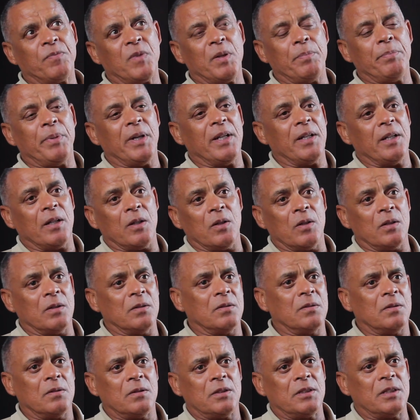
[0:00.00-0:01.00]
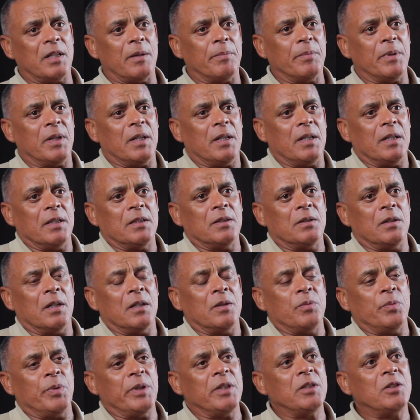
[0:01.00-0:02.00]
depending on summer
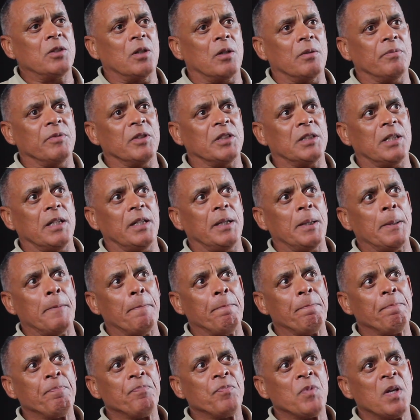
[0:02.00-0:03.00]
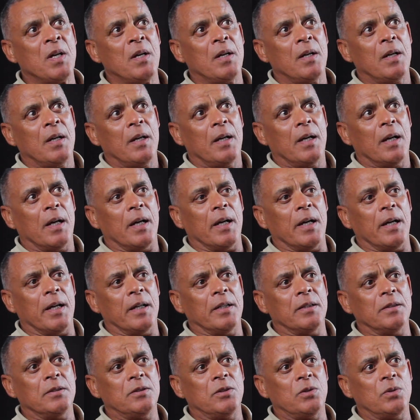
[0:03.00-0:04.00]
and winter, obviously.
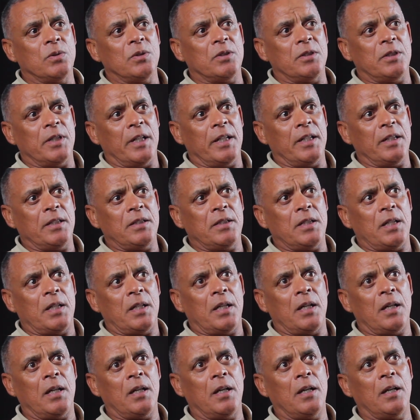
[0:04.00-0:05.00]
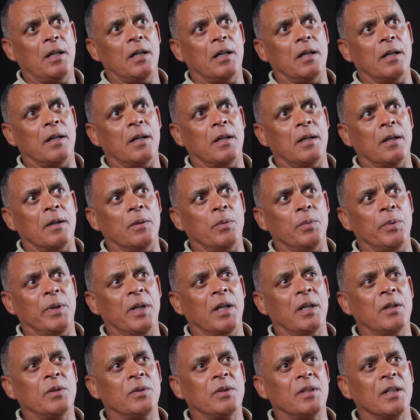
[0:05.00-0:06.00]
And to date, we
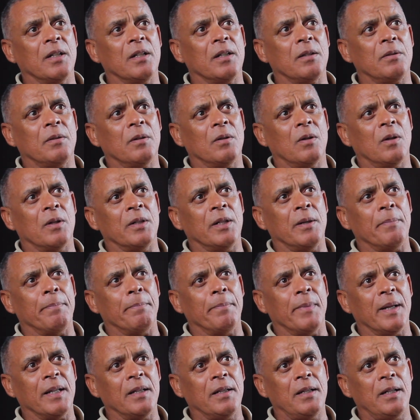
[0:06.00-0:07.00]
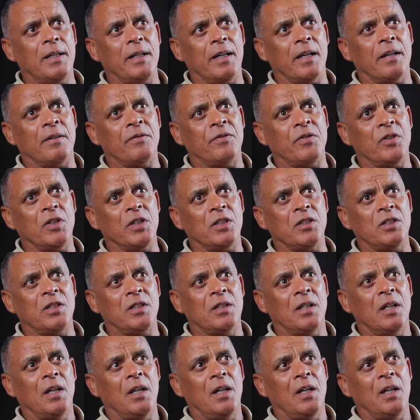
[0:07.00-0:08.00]
are looking on a monthly
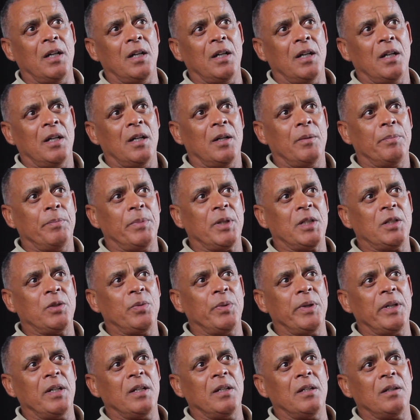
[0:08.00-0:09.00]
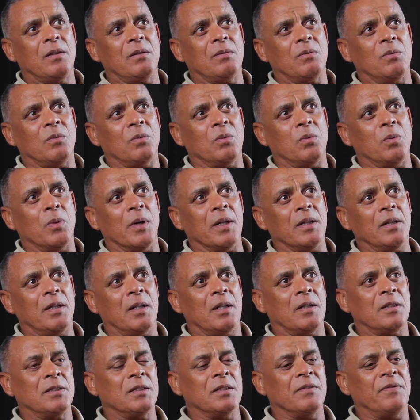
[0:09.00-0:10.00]
average between
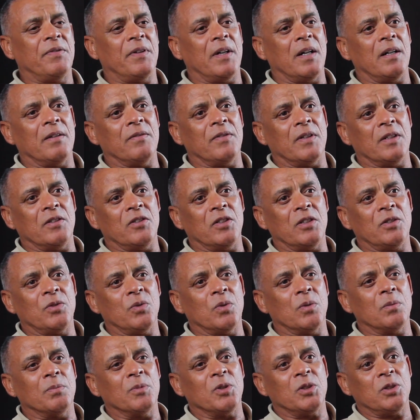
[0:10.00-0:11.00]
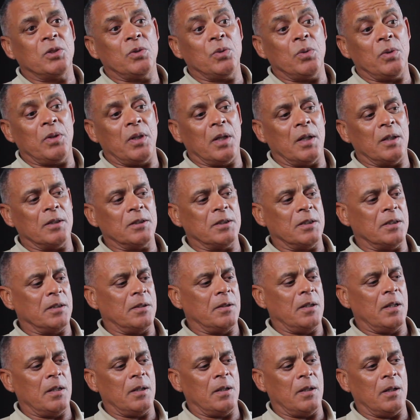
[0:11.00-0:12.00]
1,500 to almost
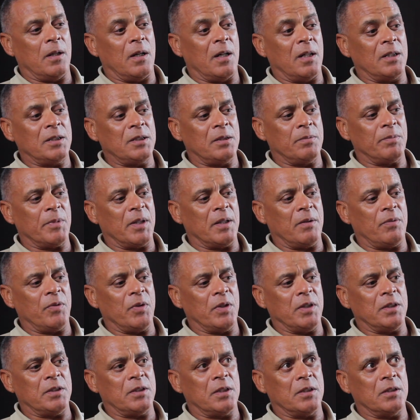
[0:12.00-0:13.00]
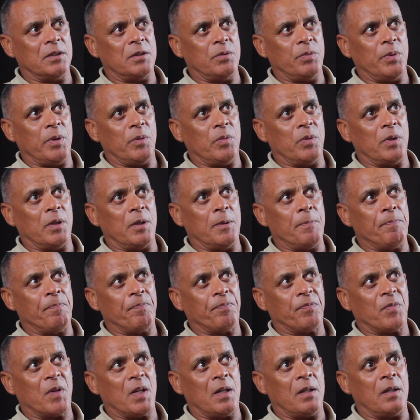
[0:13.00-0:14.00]
2,000. Last month, for instance, we were
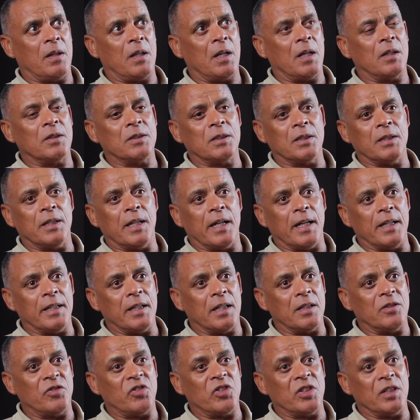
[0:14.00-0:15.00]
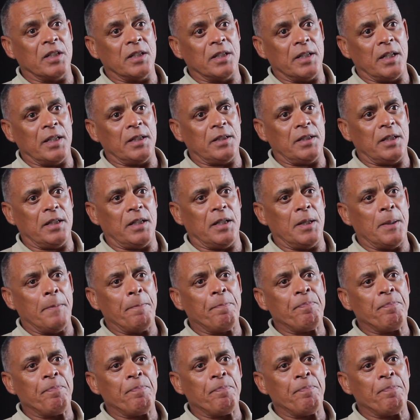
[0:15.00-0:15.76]
1,980.